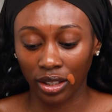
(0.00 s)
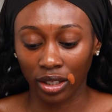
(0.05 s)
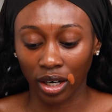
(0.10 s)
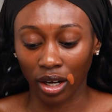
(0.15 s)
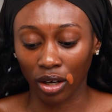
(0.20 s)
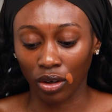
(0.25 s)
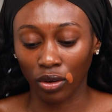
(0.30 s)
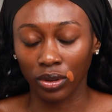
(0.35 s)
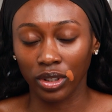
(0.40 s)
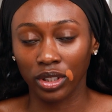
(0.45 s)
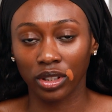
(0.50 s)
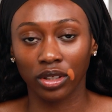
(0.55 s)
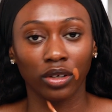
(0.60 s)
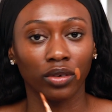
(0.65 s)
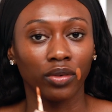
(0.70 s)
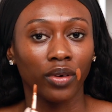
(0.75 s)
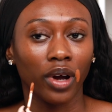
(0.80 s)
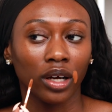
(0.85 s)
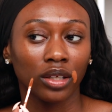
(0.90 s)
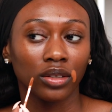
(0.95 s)
that I always
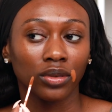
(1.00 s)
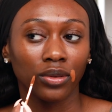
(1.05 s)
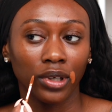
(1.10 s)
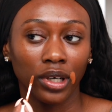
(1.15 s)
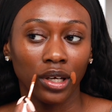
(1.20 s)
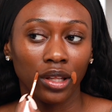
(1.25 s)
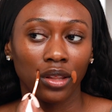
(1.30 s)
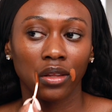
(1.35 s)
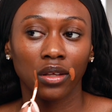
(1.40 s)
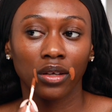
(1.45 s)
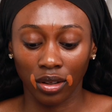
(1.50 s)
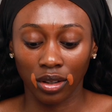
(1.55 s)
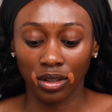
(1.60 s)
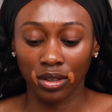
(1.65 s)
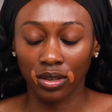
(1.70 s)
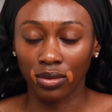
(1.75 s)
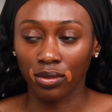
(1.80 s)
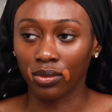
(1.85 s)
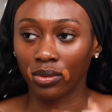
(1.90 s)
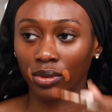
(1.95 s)
correct with.
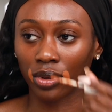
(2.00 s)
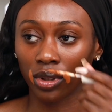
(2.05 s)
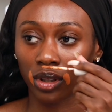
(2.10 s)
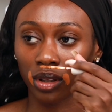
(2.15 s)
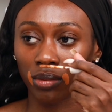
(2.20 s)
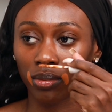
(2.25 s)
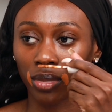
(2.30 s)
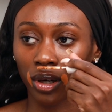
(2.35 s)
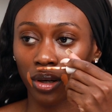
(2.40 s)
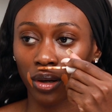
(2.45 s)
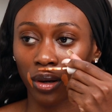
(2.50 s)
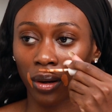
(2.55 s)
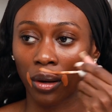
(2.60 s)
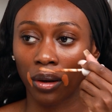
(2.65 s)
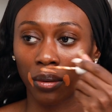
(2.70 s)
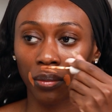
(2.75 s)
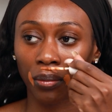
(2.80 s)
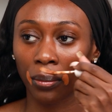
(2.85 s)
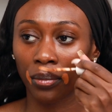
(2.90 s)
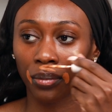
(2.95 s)
It's really
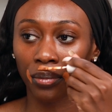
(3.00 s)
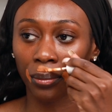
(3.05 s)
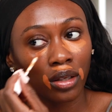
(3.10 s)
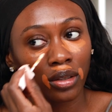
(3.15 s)
bomb.